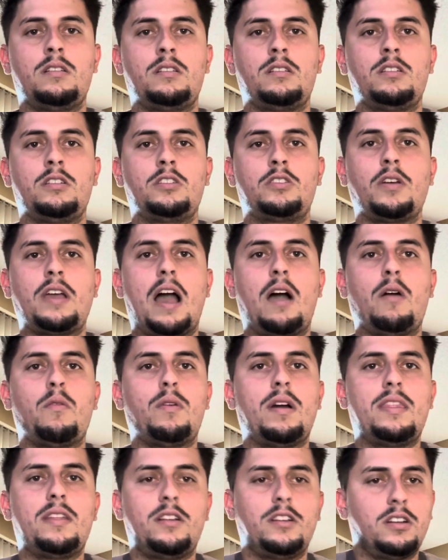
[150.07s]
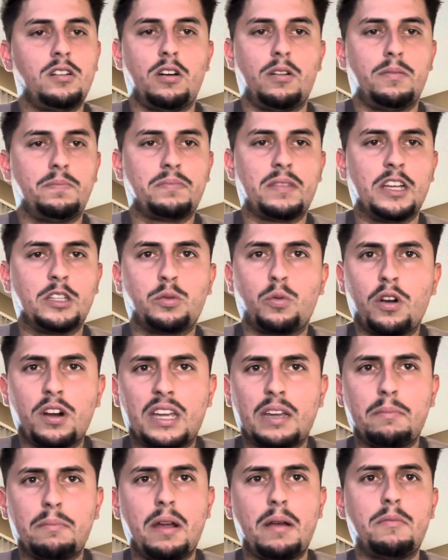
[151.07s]
So yeah, whether, it's
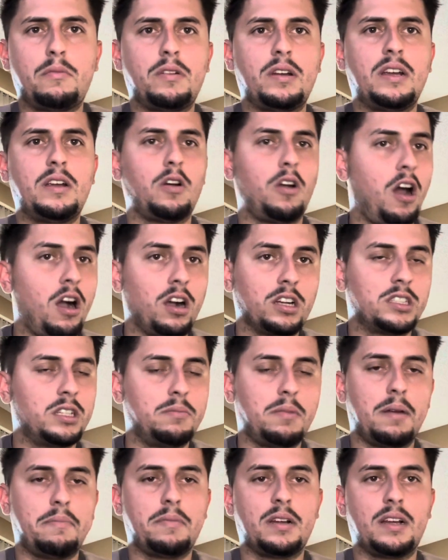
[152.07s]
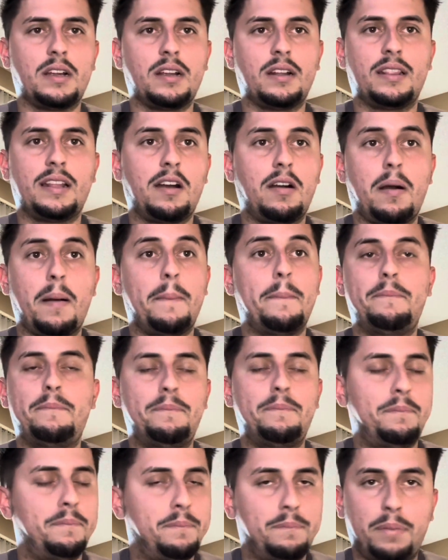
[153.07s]
working memory or long-term memory, there are a
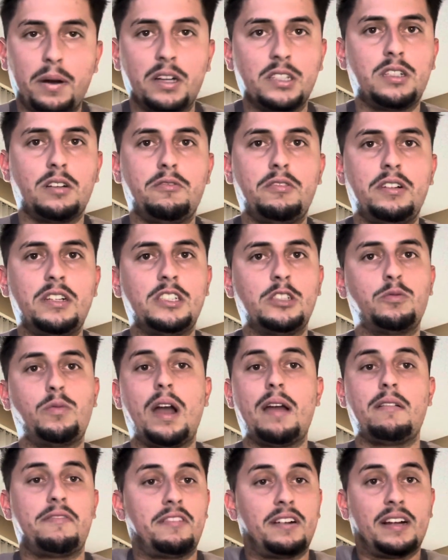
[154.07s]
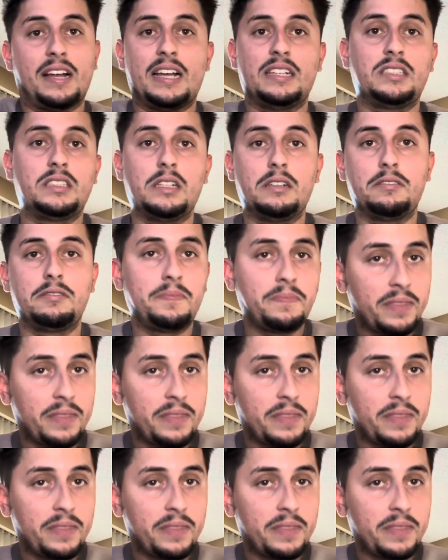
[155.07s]
bunch of reasons why we forget stuff.